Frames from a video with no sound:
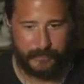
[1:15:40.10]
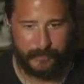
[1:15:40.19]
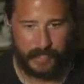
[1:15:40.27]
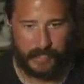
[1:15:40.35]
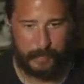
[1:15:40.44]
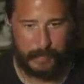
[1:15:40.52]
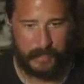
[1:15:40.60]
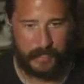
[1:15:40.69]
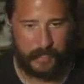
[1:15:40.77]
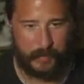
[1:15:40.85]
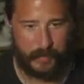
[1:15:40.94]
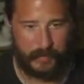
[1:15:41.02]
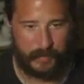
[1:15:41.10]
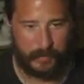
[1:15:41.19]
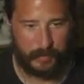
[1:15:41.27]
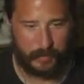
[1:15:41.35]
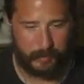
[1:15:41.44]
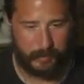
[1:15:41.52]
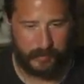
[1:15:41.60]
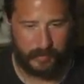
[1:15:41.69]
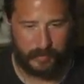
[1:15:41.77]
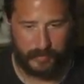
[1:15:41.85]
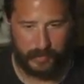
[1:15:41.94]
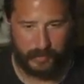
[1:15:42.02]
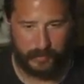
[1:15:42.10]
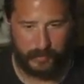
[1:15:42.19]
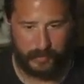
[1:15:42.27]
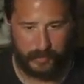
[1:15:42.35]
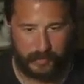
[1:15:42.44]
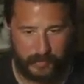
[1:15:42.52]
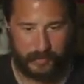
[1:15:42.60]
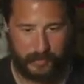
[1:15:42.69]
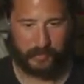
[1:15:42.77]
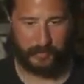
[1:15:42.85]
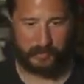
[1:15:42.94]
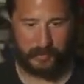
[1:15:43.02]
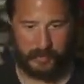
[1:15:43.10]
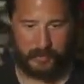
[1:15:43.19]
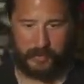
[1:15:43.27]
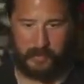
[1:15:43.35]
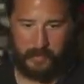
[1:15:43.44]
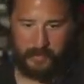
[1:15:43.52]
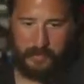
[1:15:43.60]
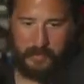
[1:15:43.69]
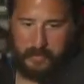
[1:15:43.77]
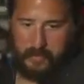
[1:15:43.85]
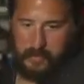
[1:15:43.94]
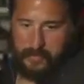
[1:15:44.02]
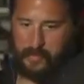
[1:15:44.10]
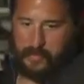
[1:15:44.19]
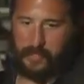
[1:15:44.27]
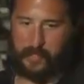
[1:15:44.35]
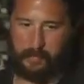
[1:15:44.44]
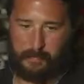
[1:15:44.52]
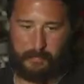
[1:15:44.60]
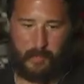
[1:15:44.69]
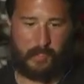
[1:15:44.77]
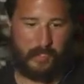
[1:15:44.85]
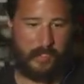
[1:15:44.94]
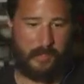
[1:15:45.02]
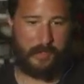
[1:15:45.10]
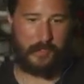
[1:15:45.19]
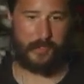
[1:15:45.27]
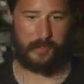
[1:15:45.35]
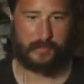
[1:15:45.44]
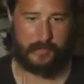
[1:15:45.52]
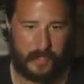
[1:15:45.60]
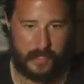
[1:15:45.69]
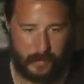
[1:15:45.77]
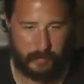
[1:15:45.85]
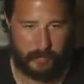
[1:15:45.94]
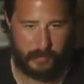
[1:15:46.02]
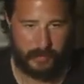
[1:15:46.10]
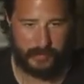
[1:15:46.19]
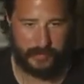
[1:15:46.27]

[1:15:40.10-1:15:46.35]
I speak a lot of wrestling terms. Wrestling fan, if you can't tell. If you can see the Bullet Club shirt, I got more.